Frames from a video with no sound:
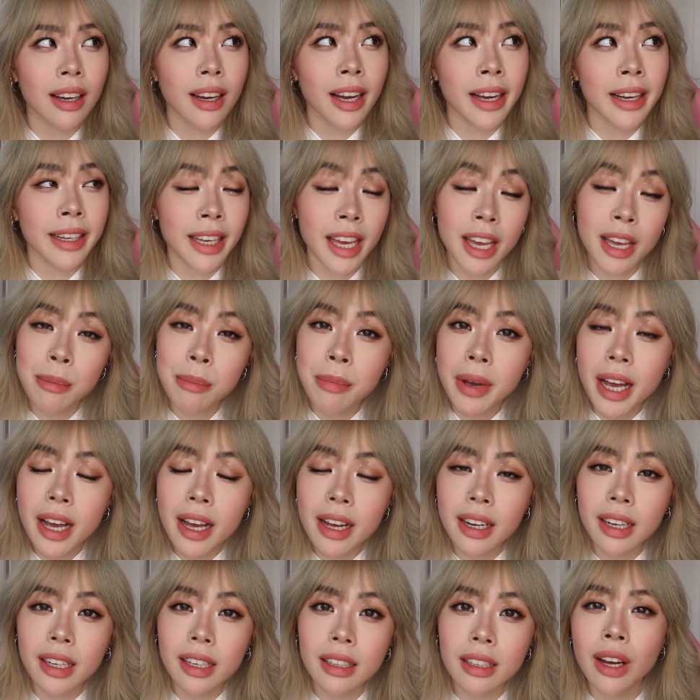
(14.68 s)
I came
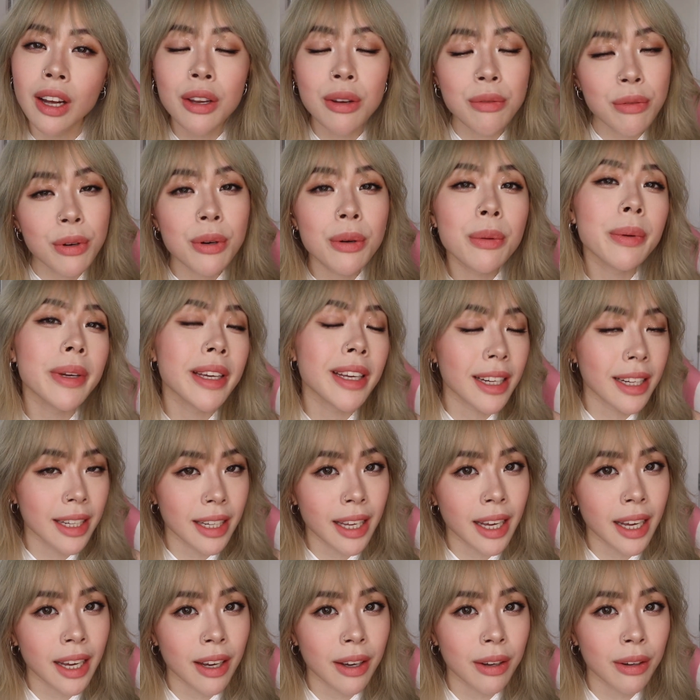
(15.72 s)
back over a week
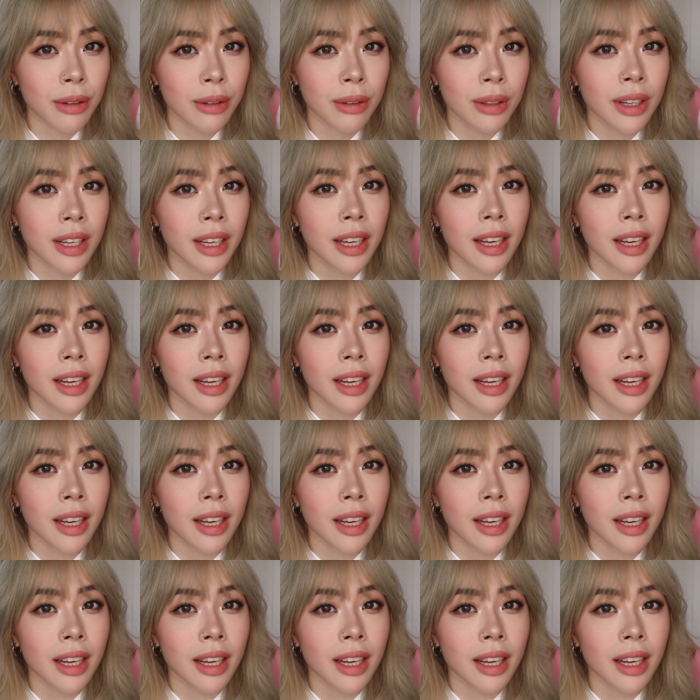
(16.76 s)
now